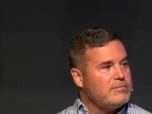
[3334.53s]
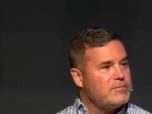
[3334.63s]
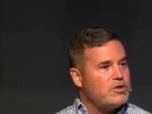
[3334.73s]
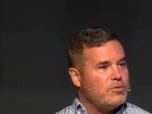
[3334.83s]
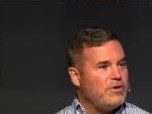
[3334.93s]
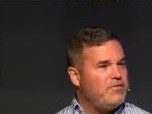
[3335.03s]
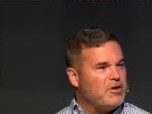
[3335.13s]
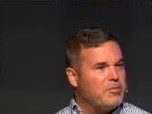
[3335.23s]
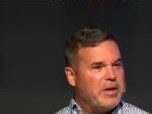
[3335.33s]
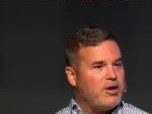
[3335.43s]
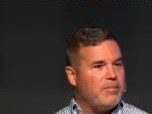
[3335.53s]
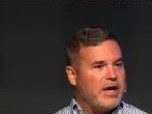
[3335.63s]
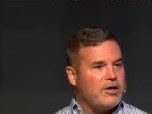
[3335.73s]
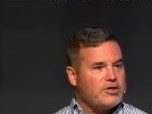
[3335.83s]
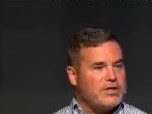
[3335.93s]
so we feel better
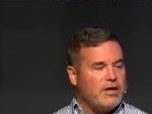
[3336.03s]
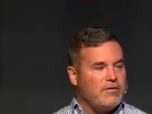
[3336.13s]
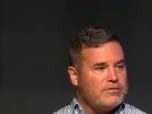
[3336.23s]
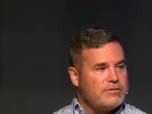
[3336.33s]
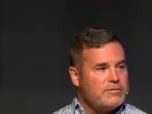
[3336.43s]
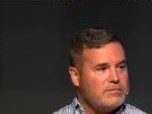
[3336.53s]
about ourselves.